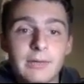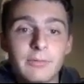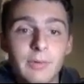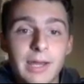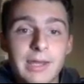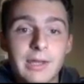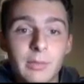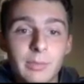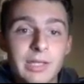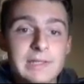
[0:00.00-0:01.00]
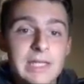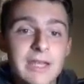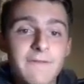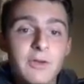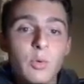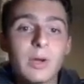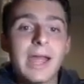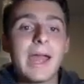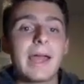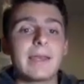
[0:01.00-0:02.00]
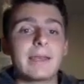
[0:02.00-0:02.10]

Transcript: Right here. Because if your ad